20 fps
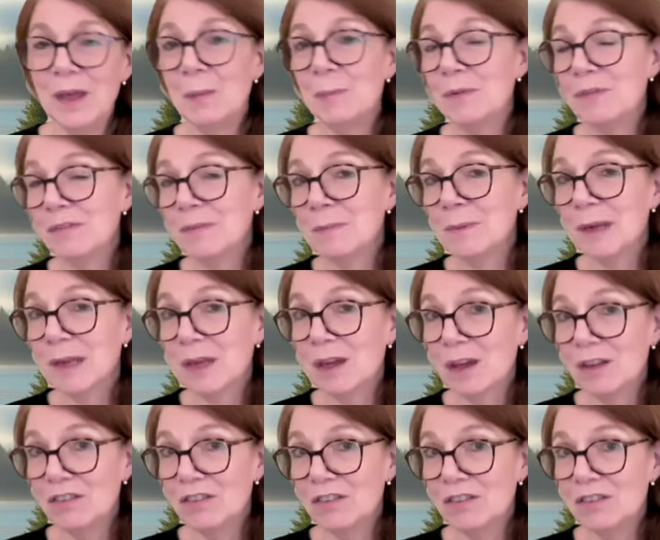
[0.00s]
the help of some of my
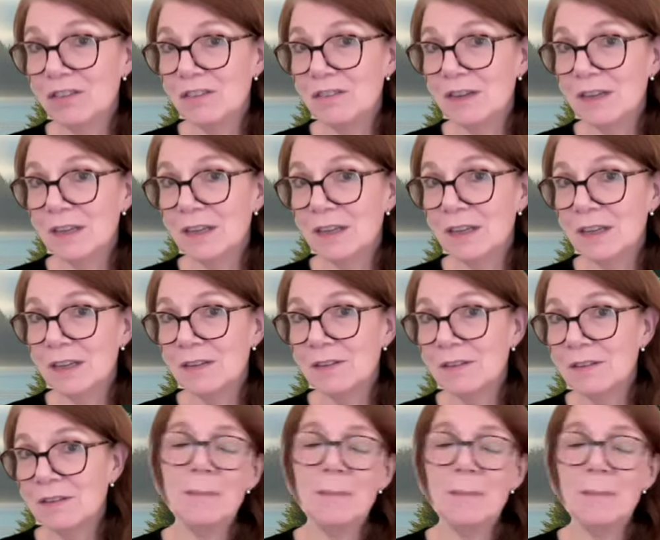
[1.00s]
consciousness techniques,